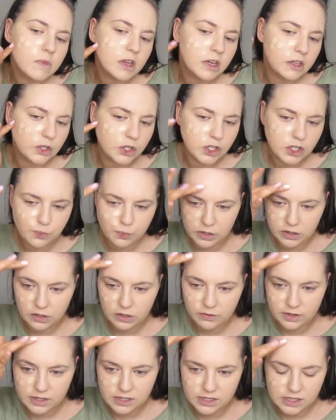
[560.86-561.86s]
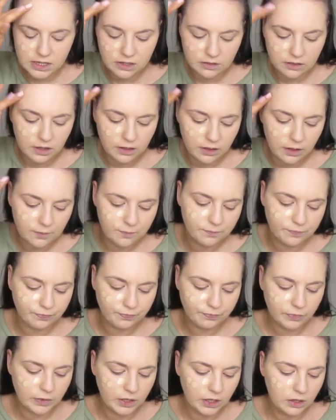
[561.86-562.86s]
and just spread the rest out like that.
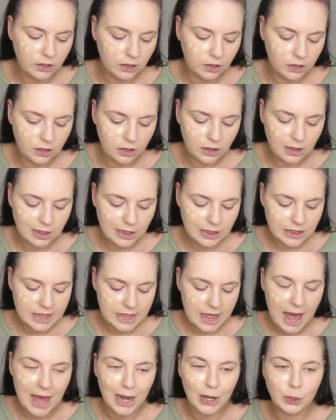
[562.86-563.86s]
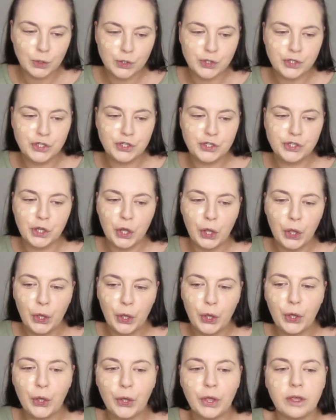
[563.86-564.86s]
That'll
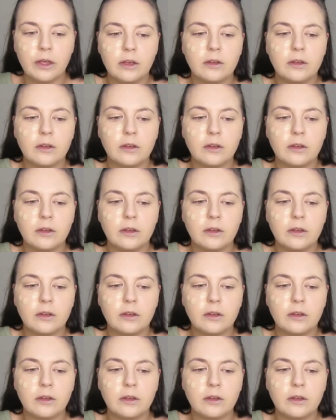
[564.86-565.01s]
do.